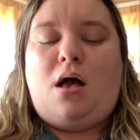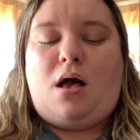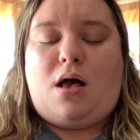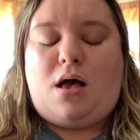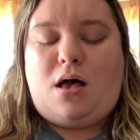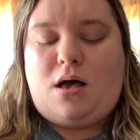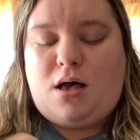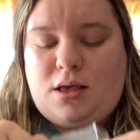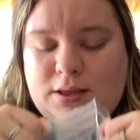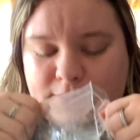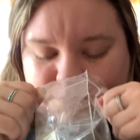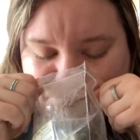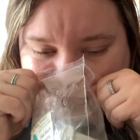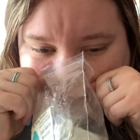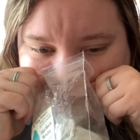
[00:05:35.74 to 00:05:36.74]
Uh,
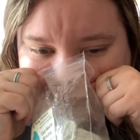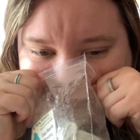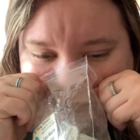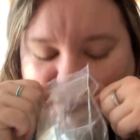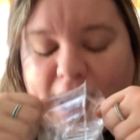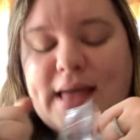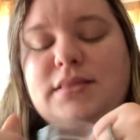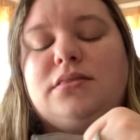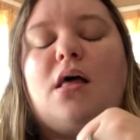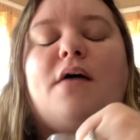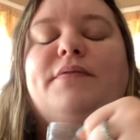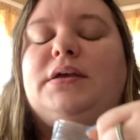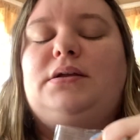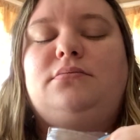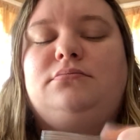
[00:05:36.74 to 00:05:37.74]
I
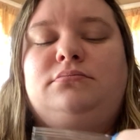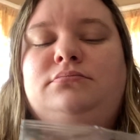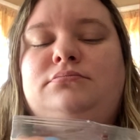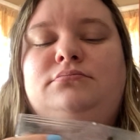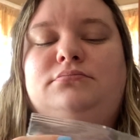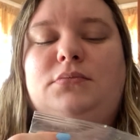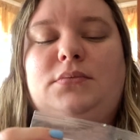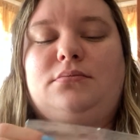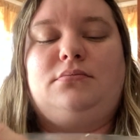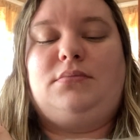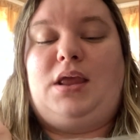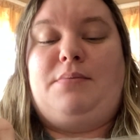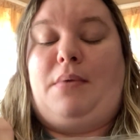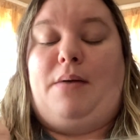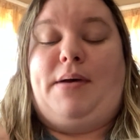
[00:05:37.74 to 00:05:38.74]
love it
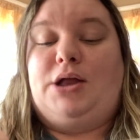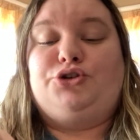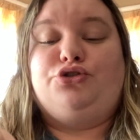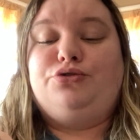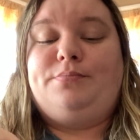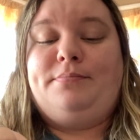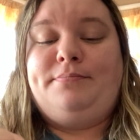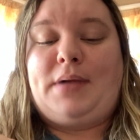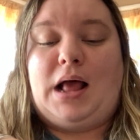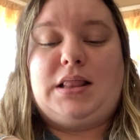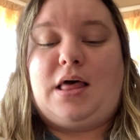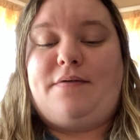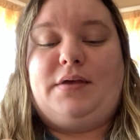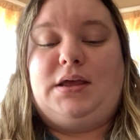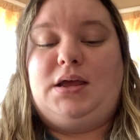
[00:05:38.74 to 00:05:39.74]
in my bedroom. I
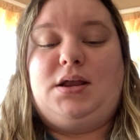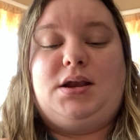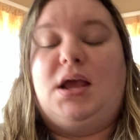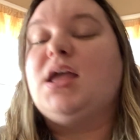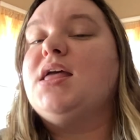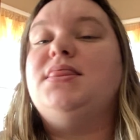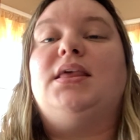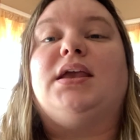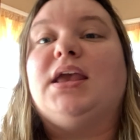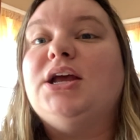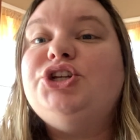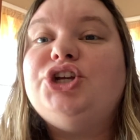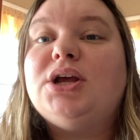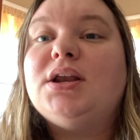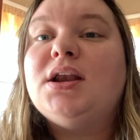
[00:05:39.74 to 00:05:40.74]
love it in the
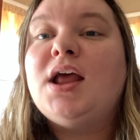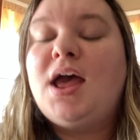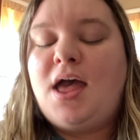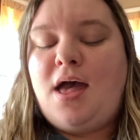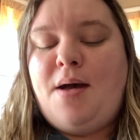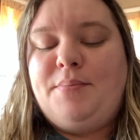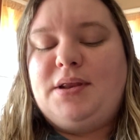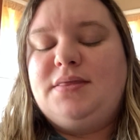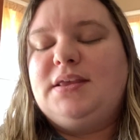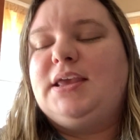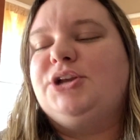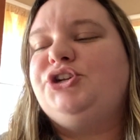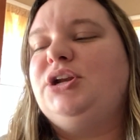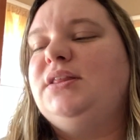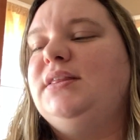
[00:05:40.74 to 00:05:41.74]
kitchen. But in the
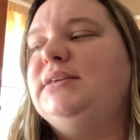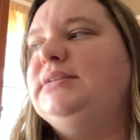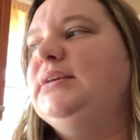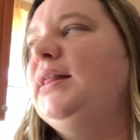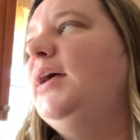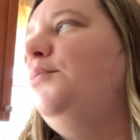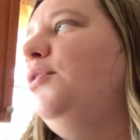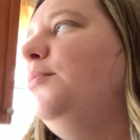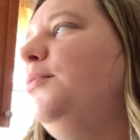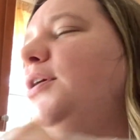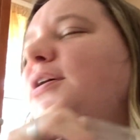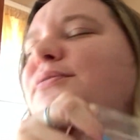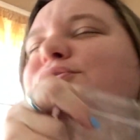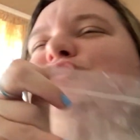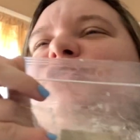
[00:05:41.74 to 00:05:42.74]
kitchen, in the tea light warmer,
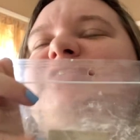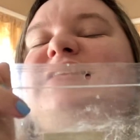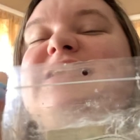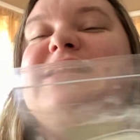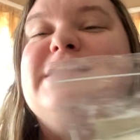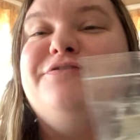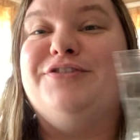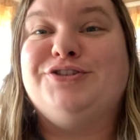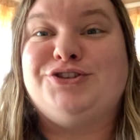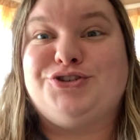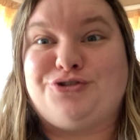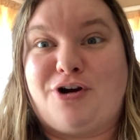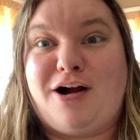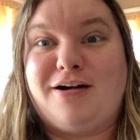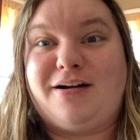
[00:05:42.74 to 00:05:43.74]
it was just even
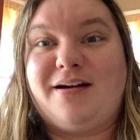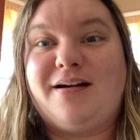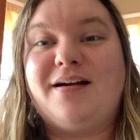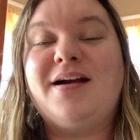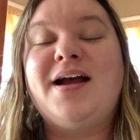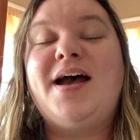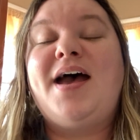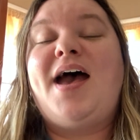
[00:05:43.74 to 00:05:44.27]
stronger.